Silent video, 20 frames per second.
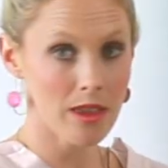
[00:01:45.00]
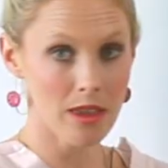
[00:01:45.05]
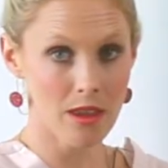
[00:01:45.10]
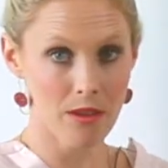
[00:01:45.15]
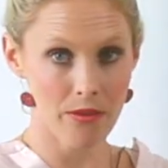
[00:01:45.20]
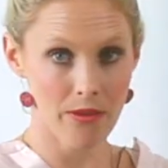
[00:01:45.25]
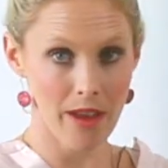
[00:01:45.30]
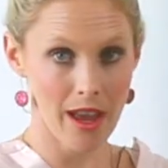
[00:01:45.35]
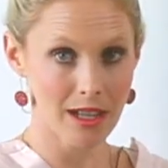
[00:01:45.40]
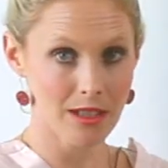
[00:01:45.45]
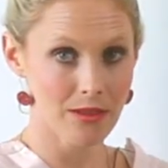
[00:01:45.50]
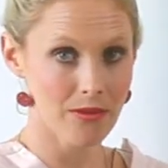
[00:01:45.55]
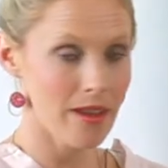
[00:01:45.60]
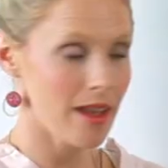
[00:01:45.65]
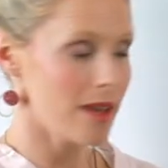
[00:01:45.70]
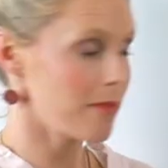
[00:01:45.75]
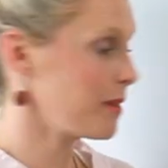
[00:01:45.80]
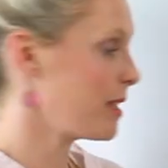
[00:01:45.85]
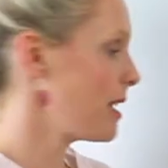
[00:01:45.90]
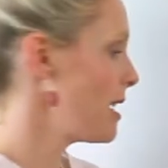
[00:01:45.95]
in the fact
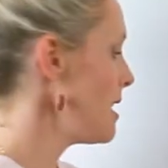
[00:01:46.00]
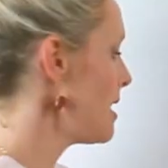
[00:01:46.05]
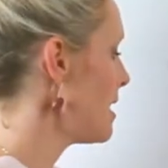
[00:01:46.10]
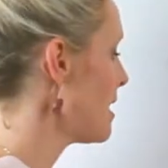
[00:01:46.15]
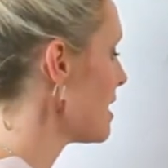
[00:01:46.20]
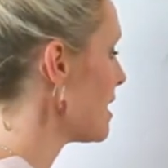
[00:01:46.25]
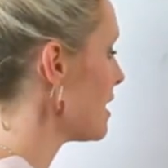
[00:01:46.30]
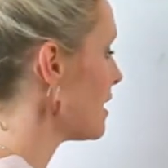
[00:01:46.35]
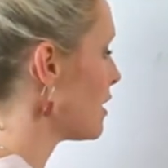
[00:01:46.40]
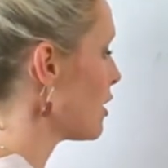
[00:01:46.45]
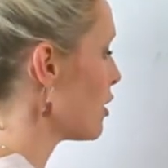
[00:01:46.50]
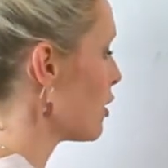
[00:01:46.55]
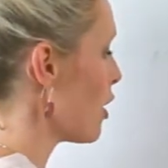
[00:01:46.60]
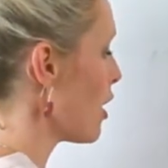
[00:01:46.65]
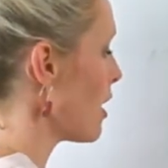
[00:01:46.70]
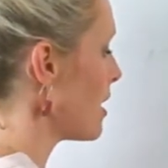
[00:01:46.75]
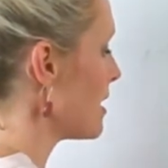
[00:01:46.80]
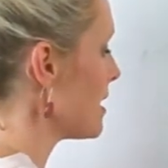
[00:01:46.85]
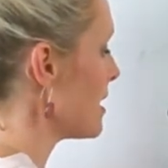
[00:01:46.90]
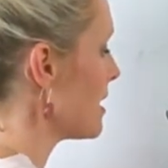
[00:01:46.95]
family is
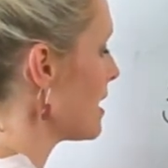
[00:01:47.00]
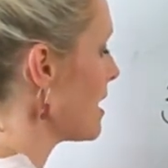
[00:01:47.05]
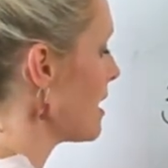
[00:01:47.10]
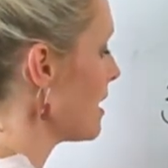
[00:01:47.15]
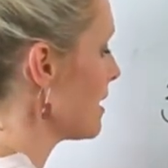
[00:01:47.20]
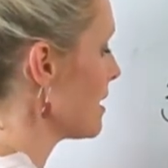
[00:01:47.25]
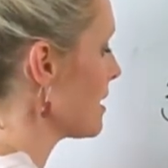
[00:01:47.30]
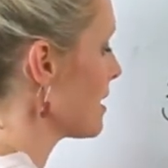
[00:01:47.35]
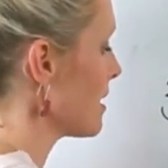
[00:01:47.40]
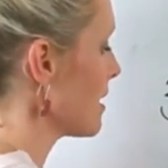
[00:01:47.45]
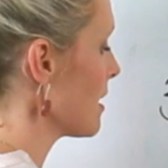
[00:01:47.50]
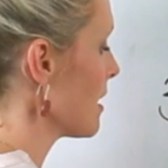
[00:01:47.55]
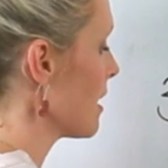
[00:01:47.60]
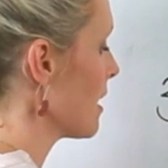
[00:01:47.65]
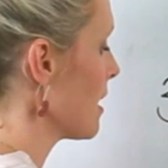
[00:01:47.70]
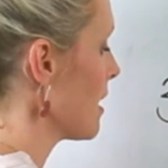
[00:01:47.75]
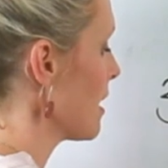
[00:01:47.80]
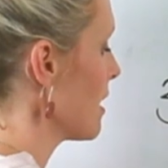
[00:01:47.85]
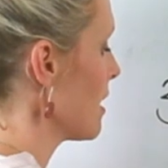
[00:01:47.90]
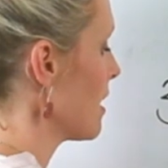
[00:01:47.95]
36
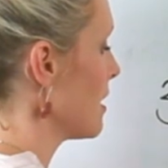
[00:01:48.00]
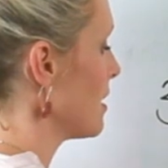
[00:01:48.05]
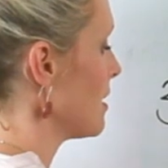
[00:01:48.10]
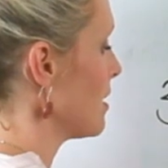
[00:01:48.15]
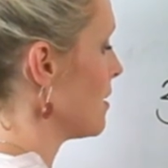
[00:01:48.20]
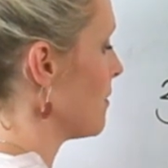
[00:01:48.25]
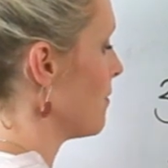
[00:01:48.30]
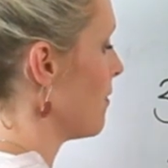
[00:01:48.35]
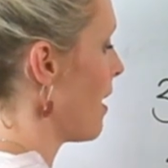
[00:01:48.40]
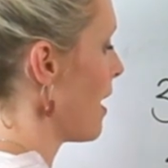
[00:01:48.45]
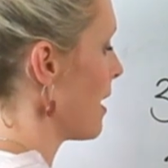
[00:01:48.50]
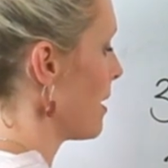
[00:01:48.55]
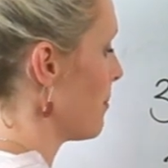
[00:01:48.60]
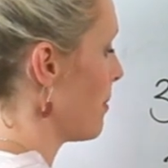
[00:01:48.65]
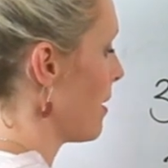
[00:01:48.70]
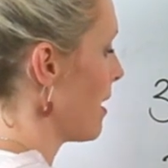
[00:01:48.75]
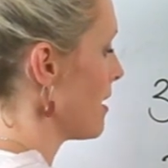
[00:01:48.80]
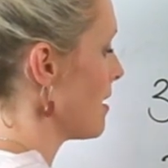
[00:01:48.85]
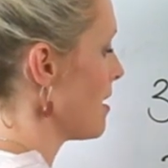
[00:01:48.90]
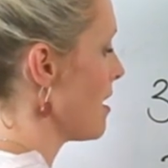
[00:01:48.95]
divided
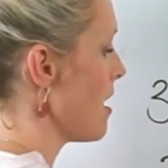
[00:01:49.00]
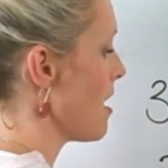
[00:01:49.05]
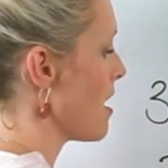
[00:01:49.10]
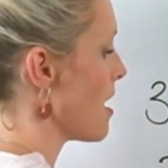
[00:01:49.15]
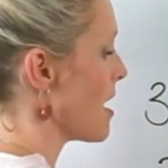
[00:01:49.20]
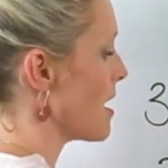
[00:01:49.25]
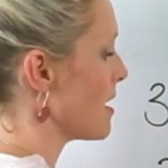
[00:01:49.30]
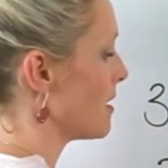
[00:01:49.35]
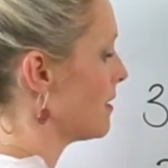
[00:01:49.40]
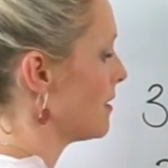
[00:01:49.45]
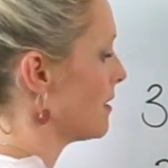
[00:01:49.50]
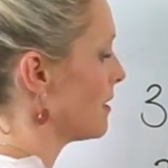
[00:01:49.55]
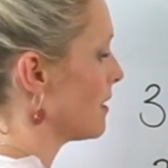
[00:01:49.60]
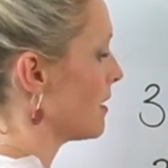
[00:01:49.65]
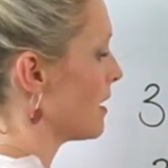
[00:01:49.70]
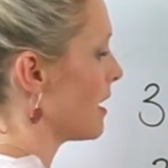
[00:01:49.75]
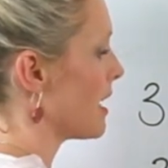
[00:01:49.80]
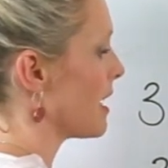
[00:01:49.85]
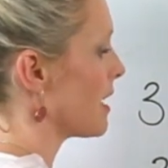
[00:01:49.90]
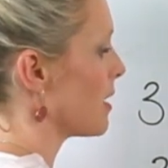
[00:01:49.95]
by 9
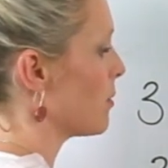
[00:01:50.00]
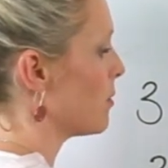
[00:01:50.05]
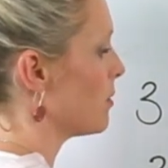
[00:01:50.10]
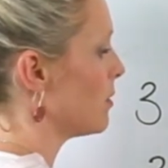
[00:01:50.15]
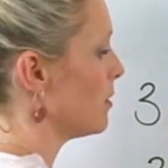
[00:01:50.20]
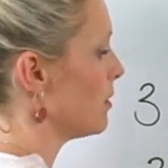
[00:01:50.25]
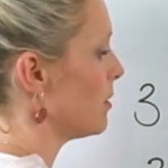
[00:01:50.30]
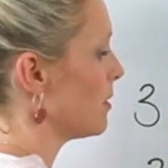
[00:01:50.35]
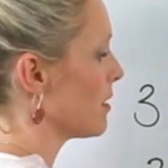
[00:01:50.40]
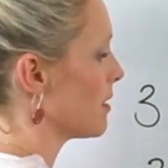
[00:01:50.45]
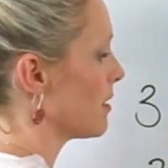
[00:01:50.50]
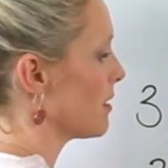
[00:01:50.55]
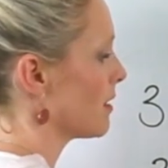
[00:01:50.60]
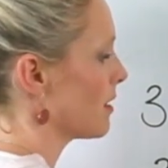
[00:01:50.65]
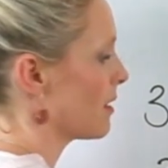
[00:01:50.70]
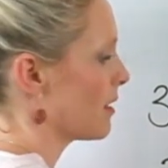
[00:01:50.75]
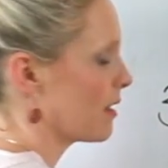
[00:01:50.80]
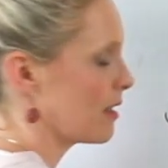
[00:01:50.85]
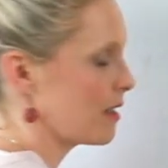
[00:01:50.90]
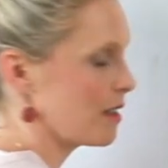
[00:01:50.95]
equals
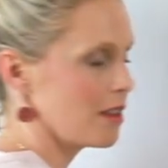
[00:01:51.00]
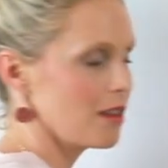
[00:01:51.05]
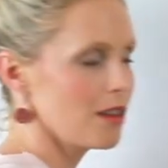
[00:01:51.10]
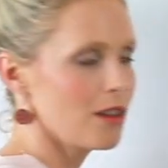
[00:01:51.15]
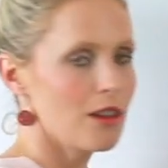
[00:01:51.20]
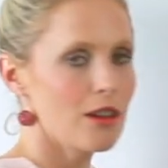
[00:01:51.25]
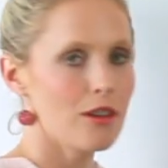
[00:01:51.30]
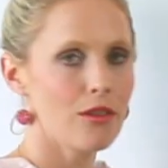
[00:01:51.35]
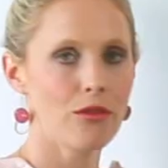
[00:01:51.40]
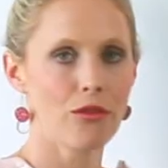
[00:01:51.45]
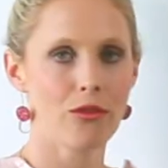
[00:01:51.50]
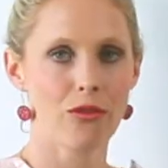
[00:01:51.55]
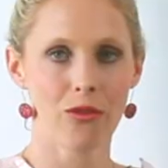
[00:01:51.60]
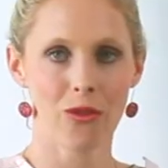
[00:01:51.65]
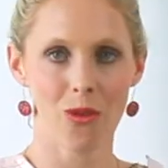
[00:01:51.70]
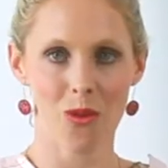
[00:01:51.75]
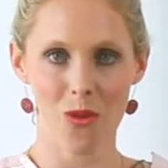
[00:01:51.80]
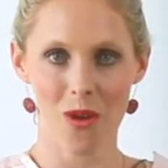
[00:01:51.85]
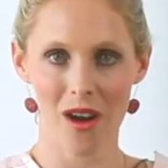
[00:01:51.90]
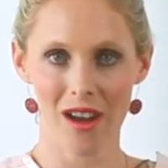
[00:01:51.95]

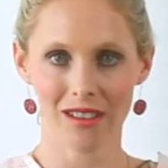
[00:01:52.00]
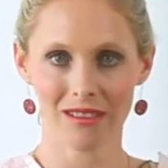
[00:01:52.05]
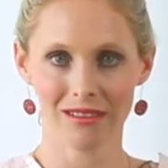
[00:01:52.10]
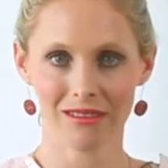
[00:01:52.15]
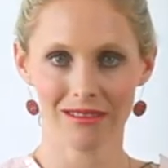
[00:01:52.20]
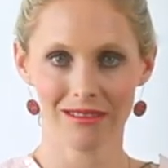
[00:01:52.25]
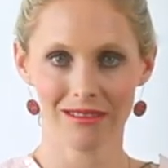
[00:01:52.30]
4.